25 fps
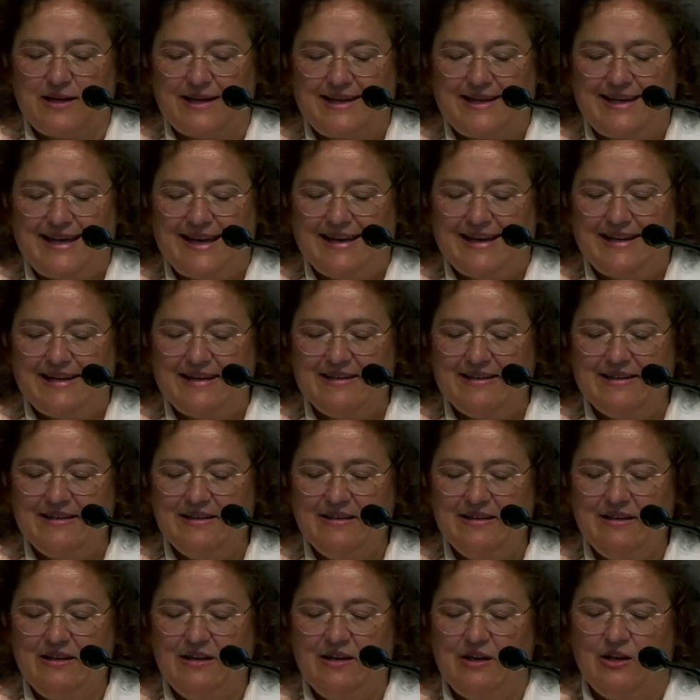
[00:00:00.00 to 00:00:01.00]
in a Christian
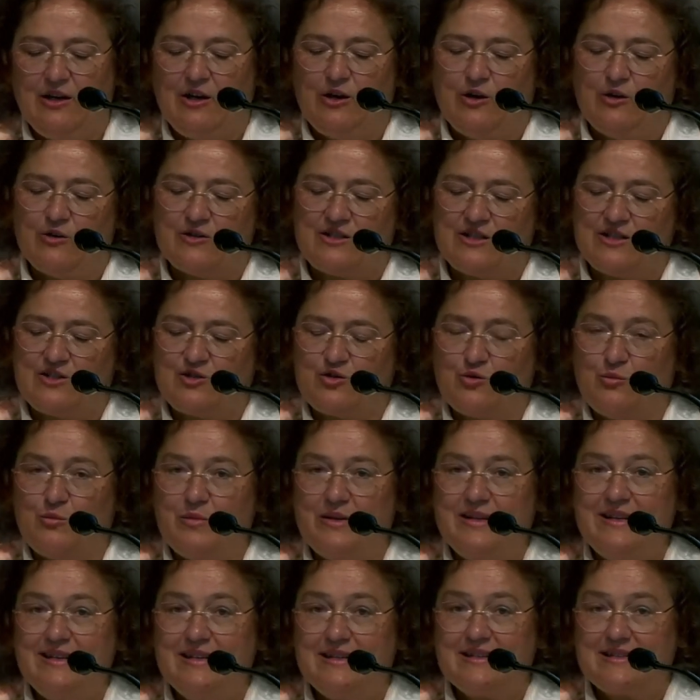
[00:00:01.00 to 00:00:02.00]
philosophy of
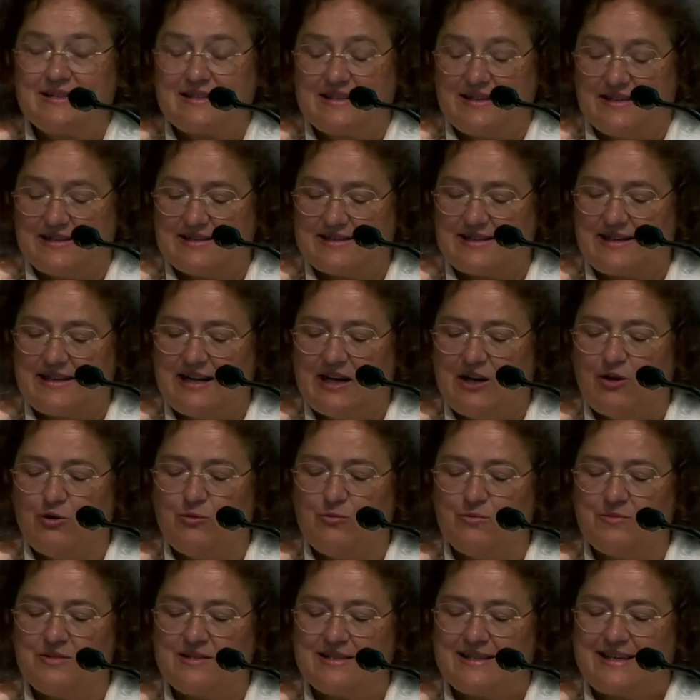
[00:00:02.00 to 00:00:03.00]
education,
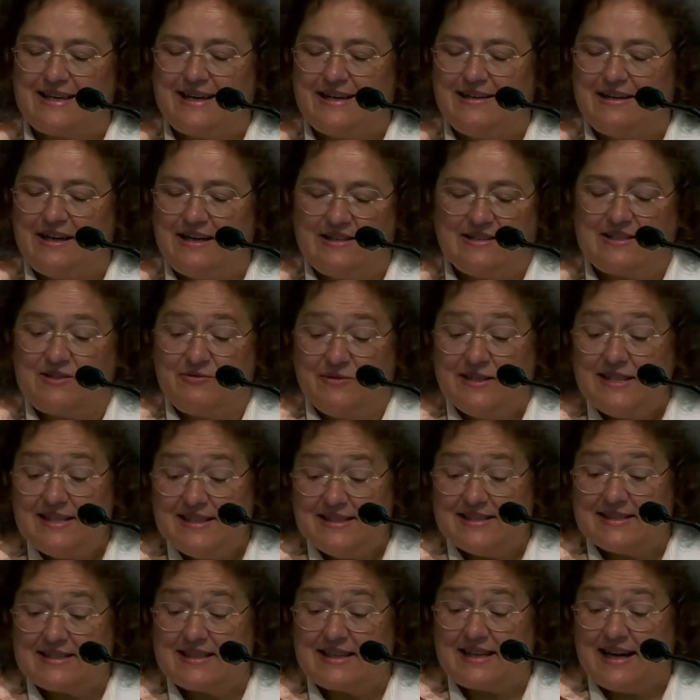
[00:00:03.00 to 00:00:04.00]
however, is that
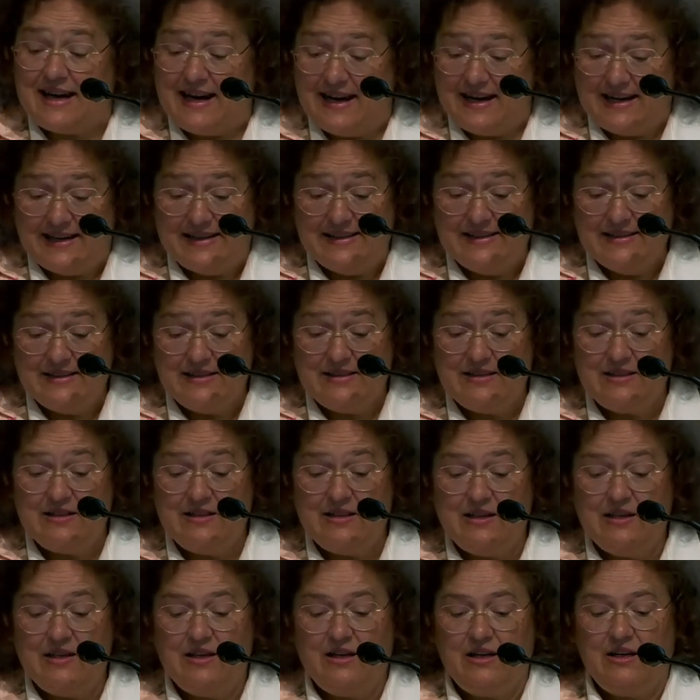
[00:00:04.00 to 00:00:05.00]
men have inherent
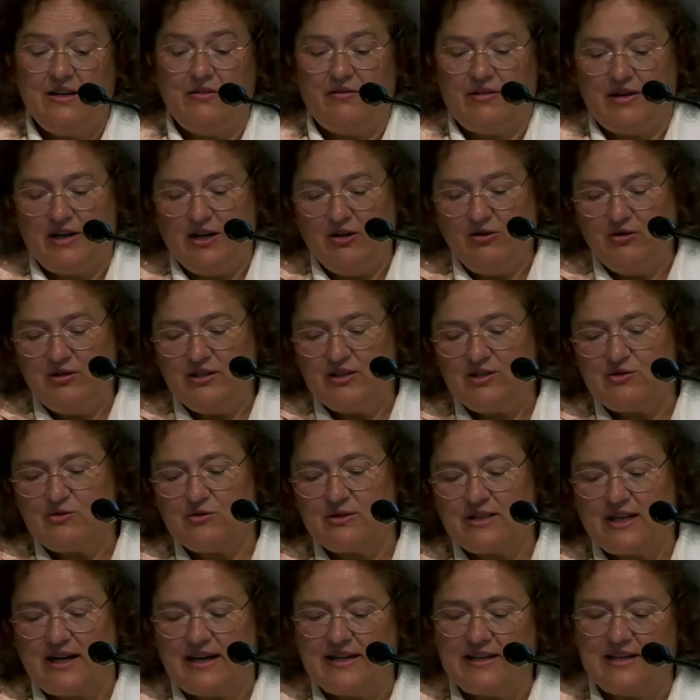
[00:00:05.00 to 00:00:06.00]
longing
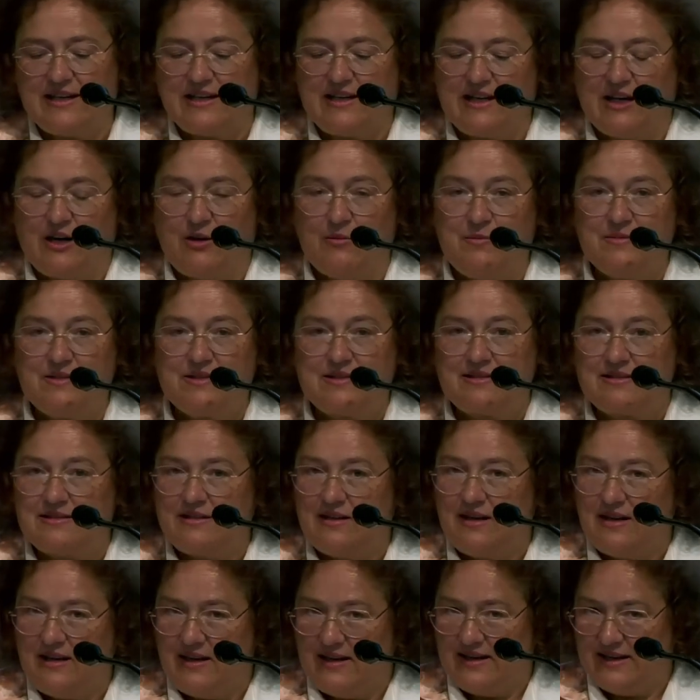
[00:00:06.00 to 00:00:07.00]
for God,
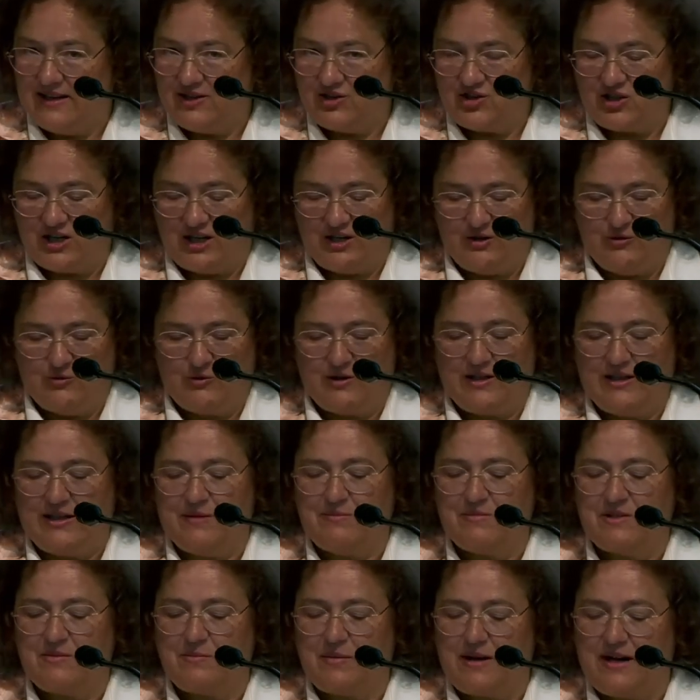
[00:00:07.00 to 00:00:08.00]
and
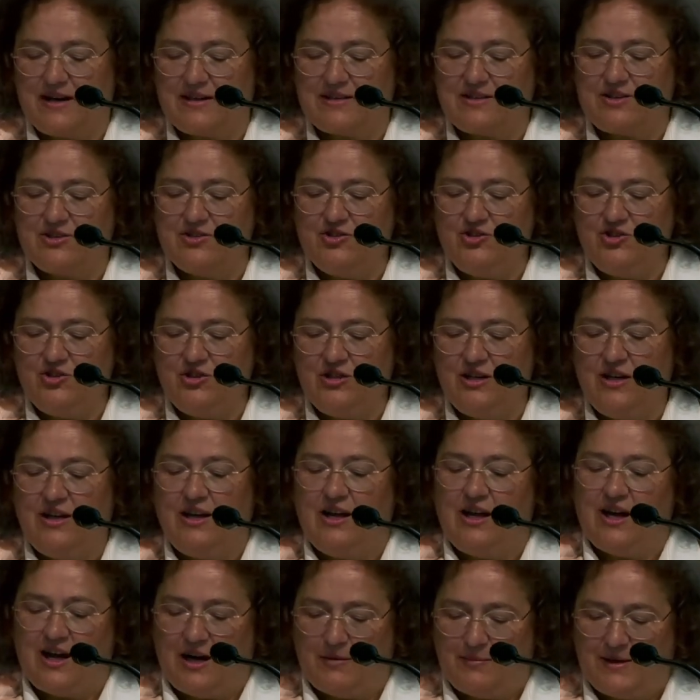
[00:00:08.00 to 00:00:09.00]
despite the fall,
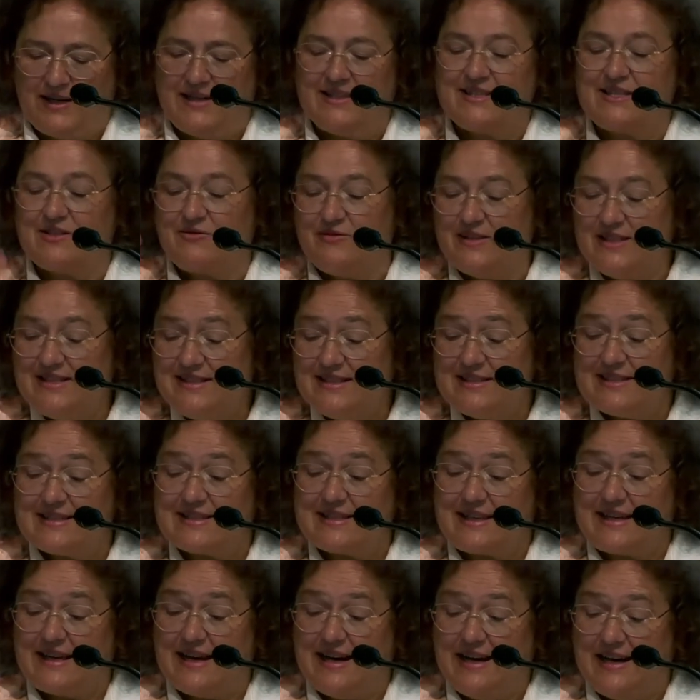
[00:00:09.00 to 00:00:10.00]
he has the
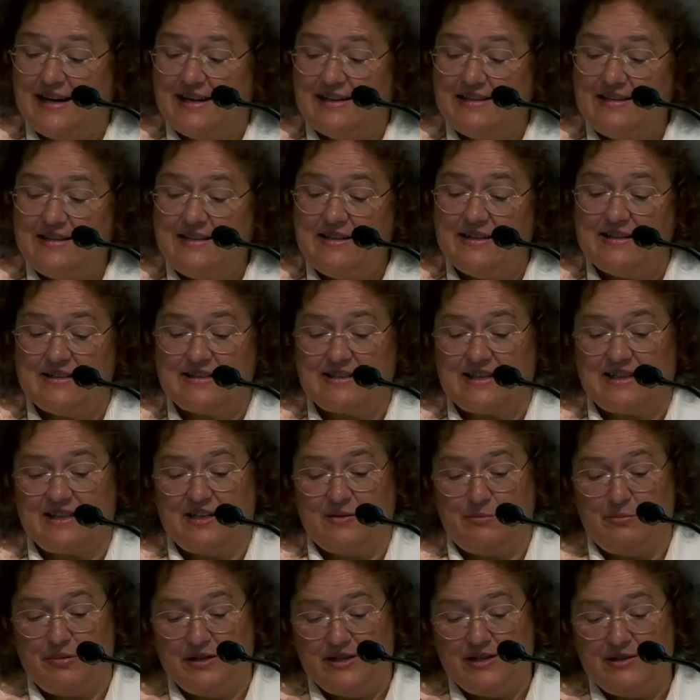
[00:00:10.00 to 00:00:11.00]
possibility of recognizing
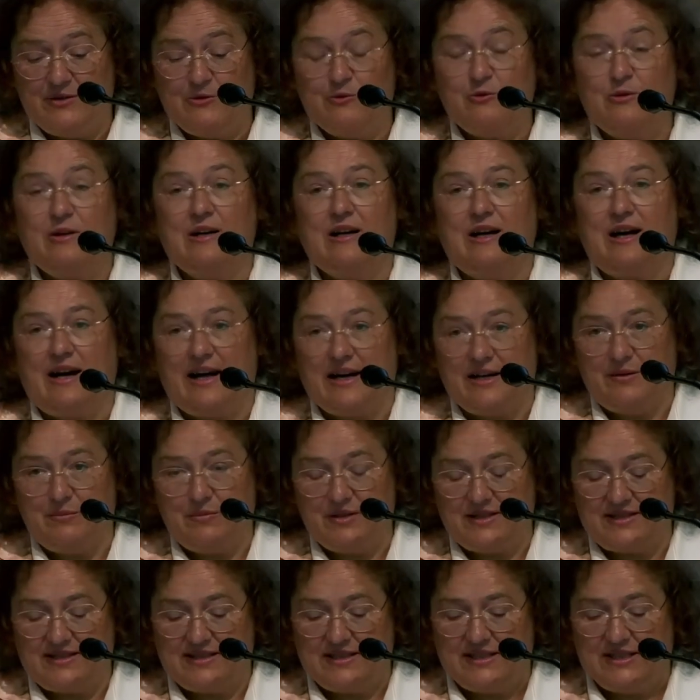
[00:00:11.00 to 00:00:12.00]
the existence of
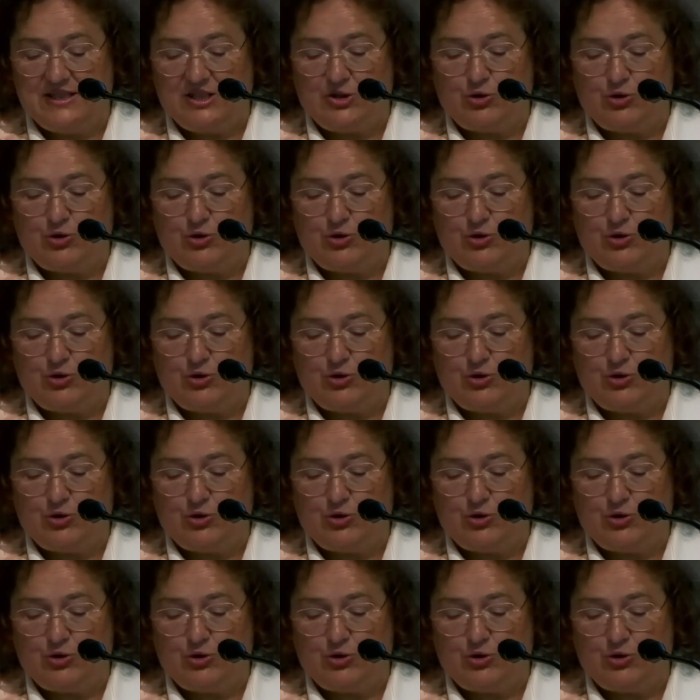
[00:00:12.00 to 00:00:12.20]
God